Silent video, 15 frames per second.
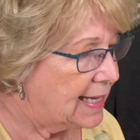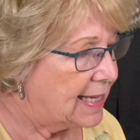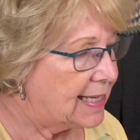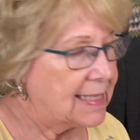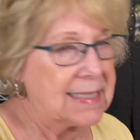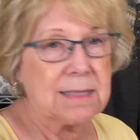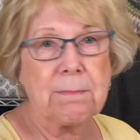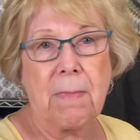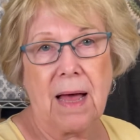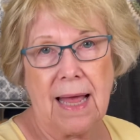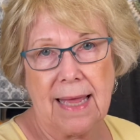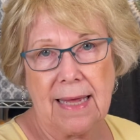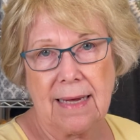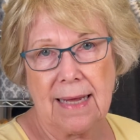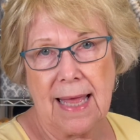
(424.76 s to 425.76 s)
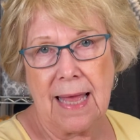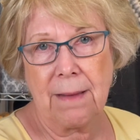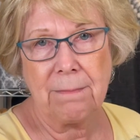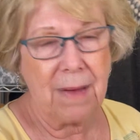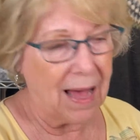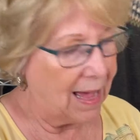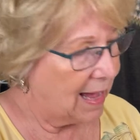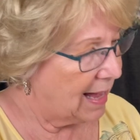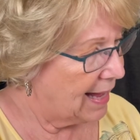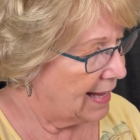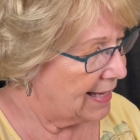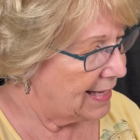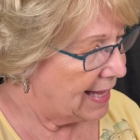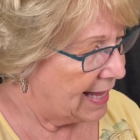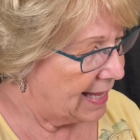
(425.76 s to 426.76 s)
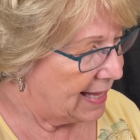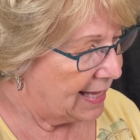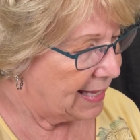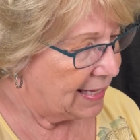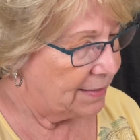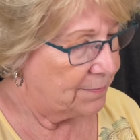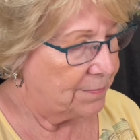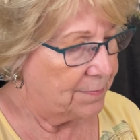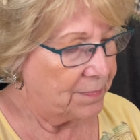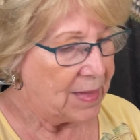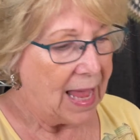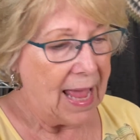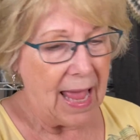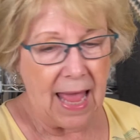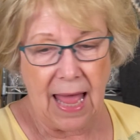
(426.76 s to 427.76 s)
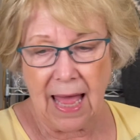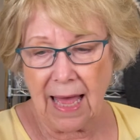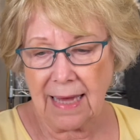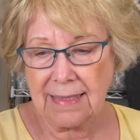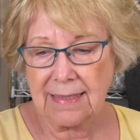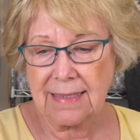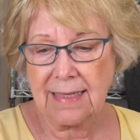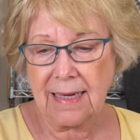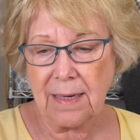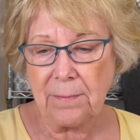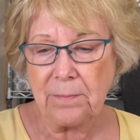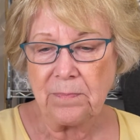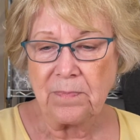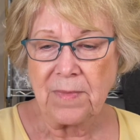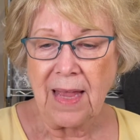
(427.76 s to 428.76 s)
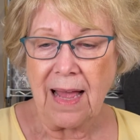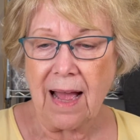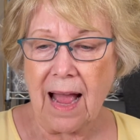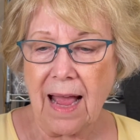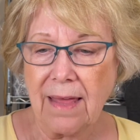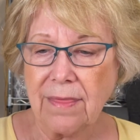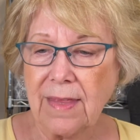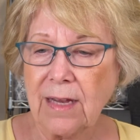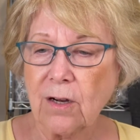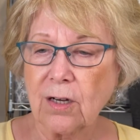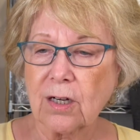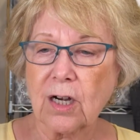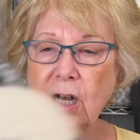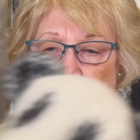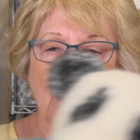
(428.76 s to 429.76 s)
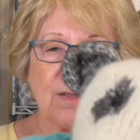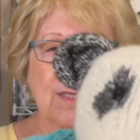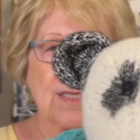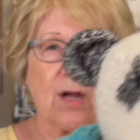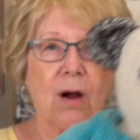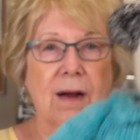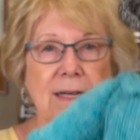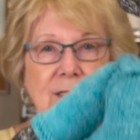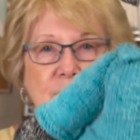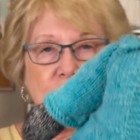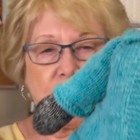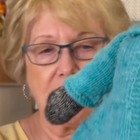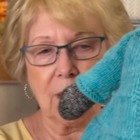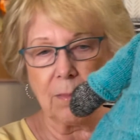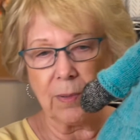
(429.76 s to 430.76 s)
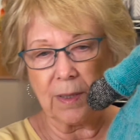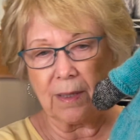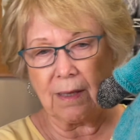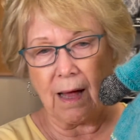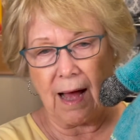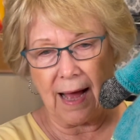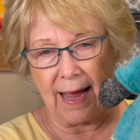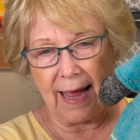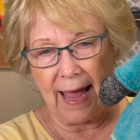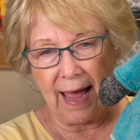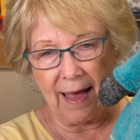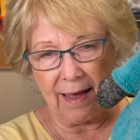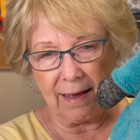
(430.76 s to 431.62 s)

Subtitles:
is Maya, M-I-A, and I think her clothes are adorable. I